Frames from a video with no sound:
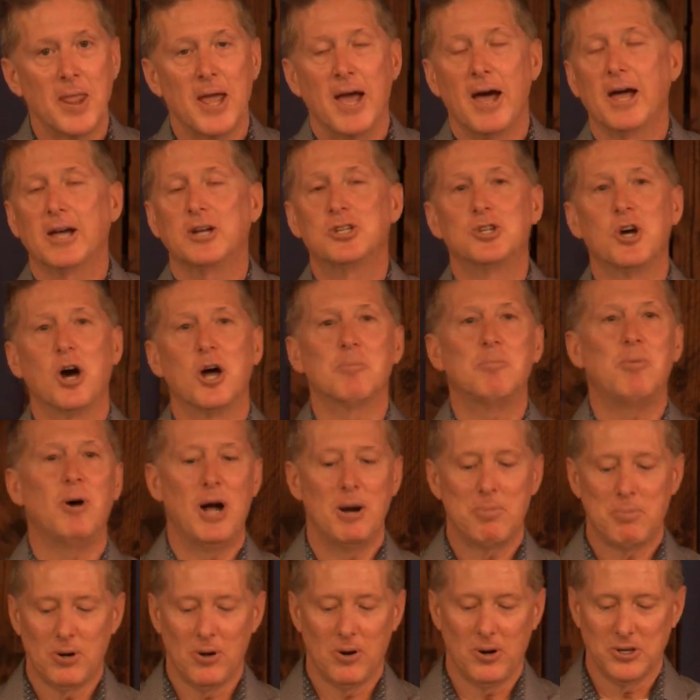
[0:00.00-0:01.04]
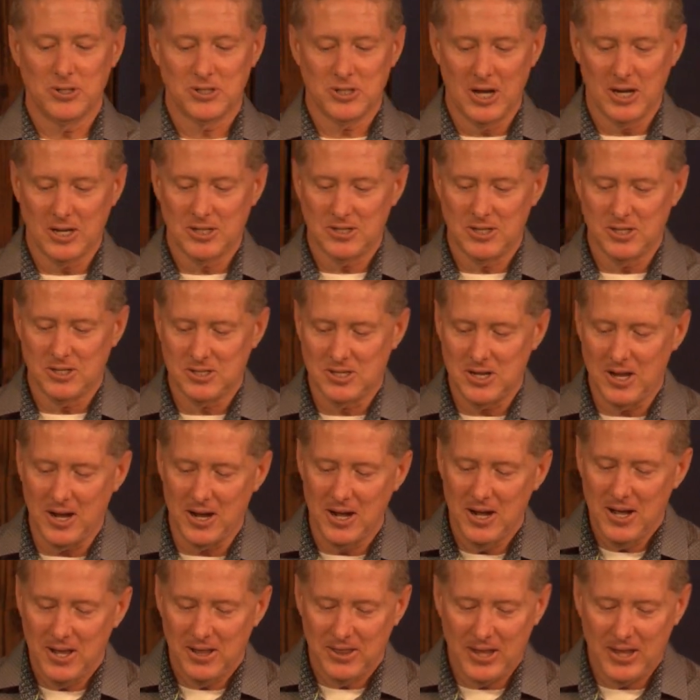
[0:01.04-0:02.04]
Like John Piper always likes to say